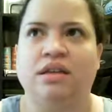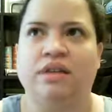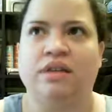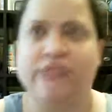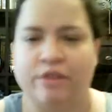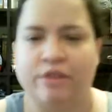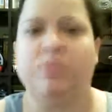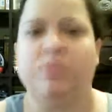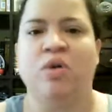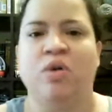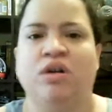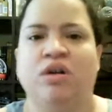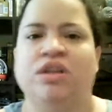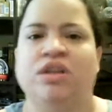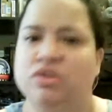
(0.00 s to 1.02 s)
of that
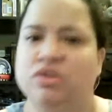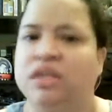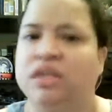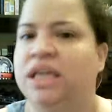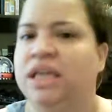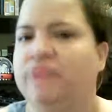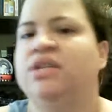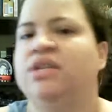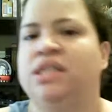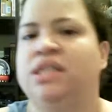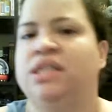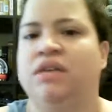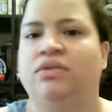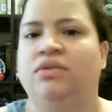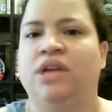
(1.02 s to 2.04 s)
report card you're going to give
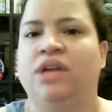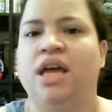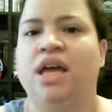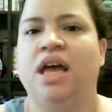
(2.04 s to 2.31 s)
yourself.